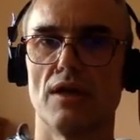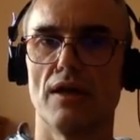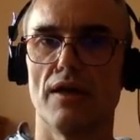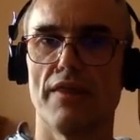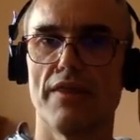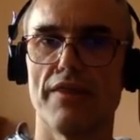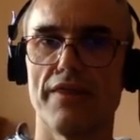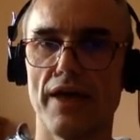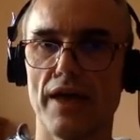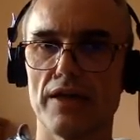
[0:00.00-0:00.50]

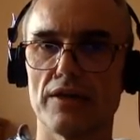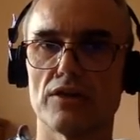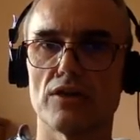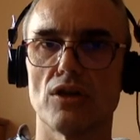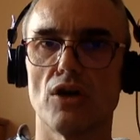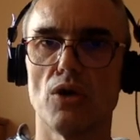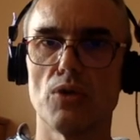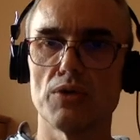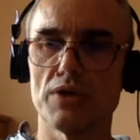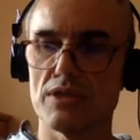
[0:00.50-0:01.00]
And that,
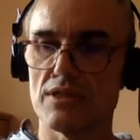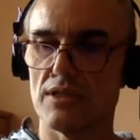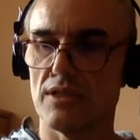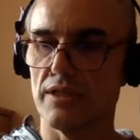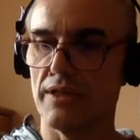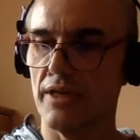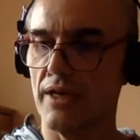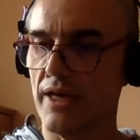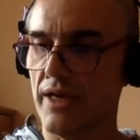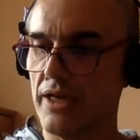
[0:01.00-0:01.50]

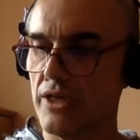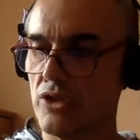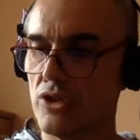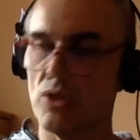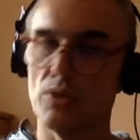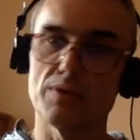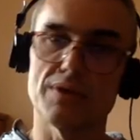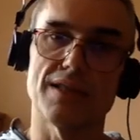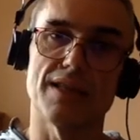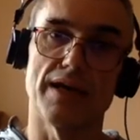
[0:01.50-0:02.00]
honestly, I
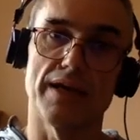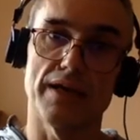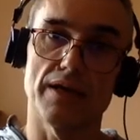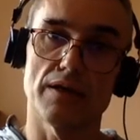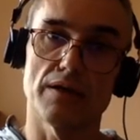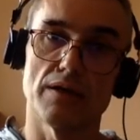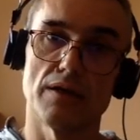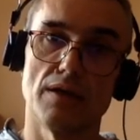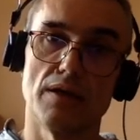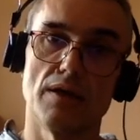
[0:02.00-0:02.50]
don't
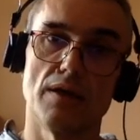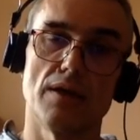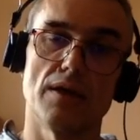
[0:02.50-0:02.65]
like,